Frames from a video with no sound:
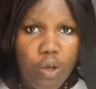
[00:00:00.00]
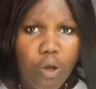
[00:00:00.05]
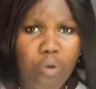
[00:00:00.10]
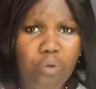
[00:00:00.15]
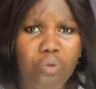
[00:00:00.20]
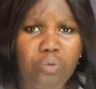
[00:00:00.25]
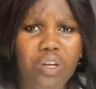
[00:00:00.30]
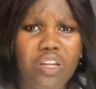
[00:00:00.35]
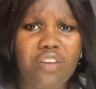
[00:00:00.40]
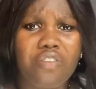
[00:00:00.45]

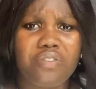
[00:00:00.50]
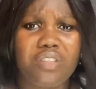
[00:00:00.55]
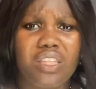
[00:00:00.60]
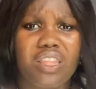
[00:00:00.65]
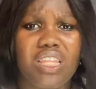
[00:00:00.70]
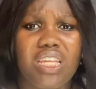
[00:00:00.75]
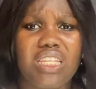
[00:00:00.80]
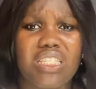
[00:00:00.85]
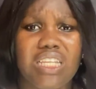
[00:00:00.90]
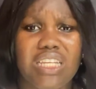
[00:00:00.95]
One of the
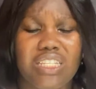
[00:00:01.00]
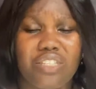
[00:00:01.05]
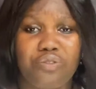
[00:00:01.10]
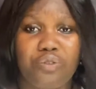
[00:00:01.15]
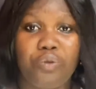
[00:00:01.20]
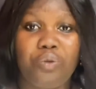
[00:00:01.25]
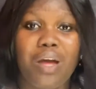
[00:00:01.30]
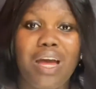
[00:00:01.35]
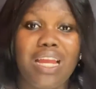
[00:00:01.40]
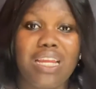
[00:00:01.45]
things that is
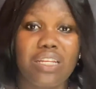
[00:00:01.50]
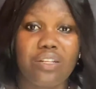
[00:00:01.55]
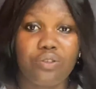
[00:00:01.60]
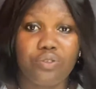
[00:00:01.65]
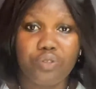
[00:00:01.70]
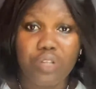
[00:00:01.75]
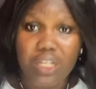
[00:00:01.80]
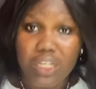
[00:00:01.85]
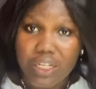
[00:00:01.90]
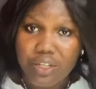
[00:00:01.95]
required, and
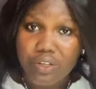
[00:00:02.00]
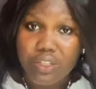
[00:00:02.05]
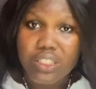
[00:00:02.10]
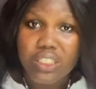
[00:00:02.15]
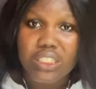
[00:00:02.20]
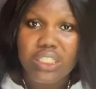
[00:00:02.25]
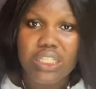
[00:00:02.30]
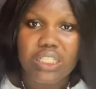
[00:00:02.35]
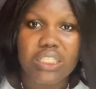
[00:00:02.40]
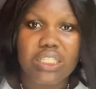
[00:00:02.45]
also in Lagos
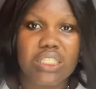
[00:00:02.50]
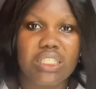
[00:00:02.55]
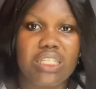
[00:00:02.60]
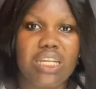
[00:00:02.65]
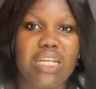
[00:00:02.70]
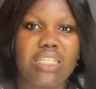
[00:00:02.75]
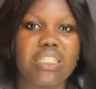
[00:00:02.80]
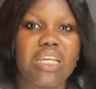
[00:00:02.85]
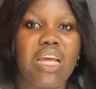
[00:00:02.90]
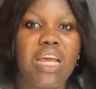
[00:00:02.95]
State, is
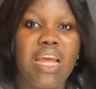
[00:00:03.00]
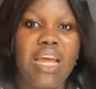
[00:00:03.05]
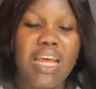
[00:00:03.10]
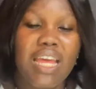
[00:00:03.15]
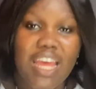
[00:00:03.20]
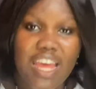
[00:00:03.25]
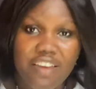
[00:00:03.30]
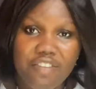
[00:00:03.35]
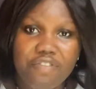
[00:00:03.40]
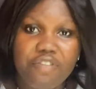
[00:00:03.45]
that
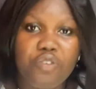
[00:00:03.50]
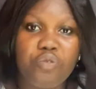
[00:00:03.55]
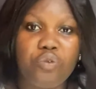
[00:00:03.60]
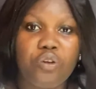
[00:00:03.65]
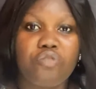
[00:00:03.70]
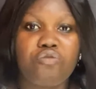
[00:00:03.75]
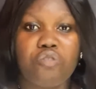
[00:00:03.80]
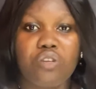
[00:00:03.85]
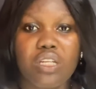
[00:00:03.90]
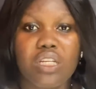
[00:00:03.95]

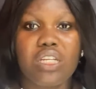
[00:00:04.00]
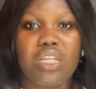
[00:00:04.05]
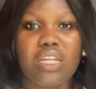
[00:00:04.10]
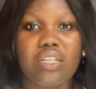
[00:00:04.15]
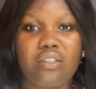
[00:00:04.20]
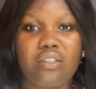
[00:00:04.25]
everyone running